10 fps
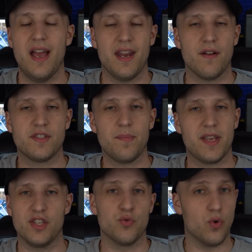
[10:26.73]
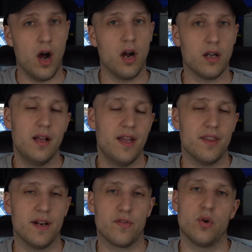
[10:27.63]
Now, if something is wrong,
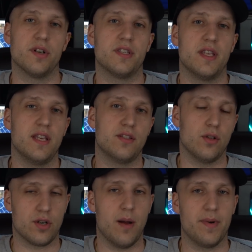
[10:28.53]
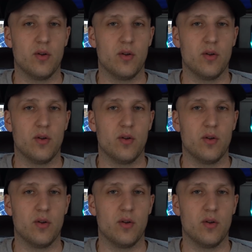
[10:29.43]
then of course the solar company